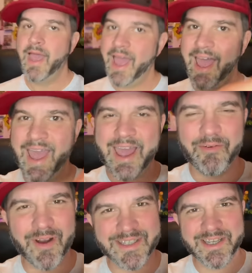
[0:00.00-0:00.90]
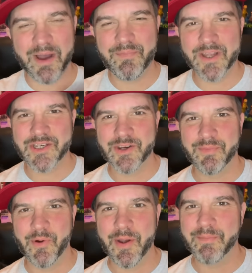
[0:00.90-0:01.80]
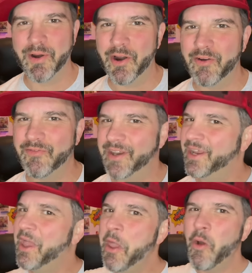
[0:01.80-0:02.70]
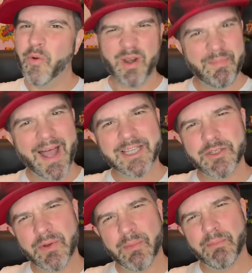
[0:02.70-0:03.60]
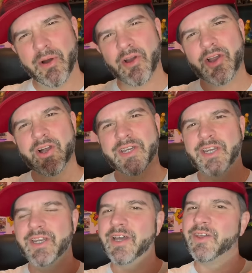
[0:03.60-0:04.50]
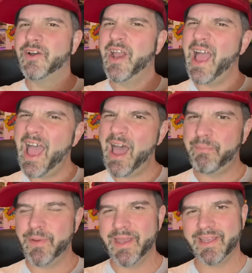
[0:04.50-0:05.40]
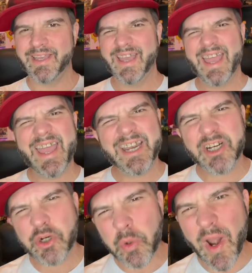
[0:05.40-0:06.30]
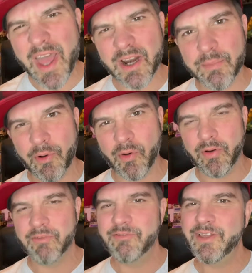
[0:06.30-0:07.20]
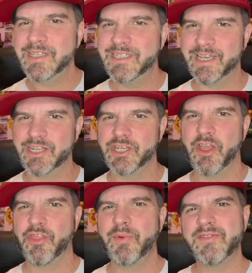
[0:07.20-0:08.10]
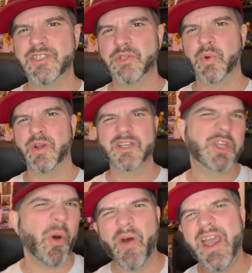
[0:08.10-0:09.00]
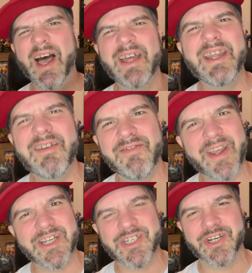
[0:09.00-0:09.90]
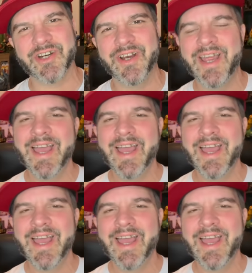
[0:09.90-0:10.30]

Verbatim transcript: Hey, what's up? It's your boy Burf, and we're about to embark on another epic, incredible vintage thrift store toy hunt adventure.